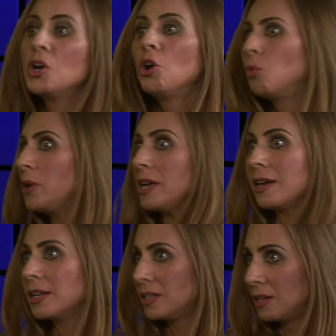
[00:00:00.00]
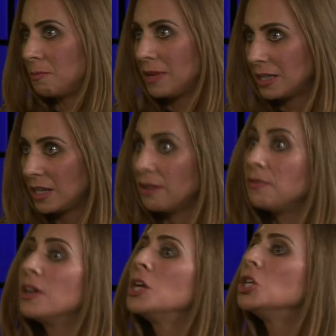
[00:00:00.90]
weak and submissive.
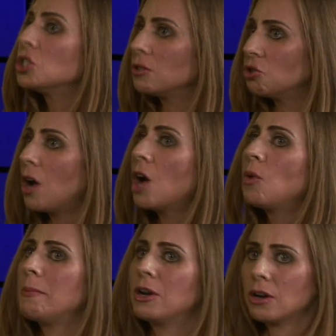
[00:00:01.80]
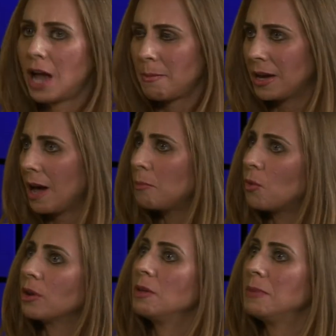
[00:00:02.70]
So strong women are coming up more in
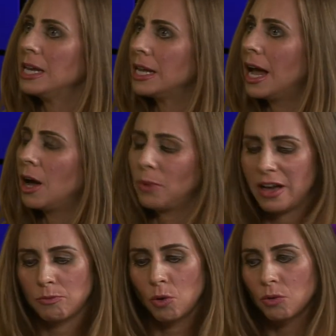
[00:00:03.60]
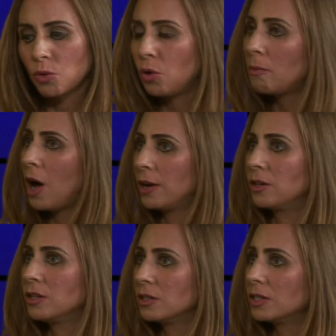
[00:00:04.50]
the media. We have more role
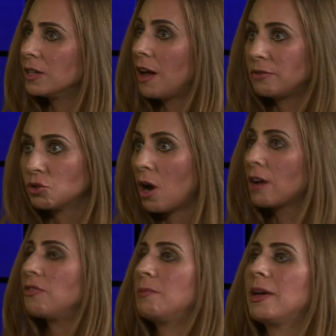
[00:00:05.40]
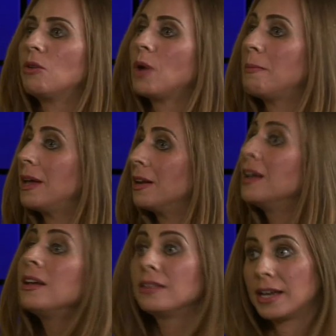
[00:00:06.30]
models of strong female women,
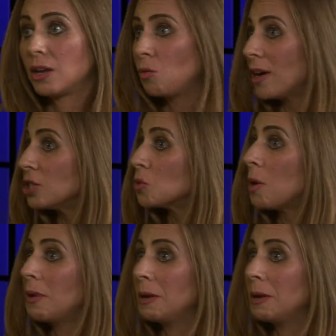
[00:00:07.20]
like in Wonder Woman,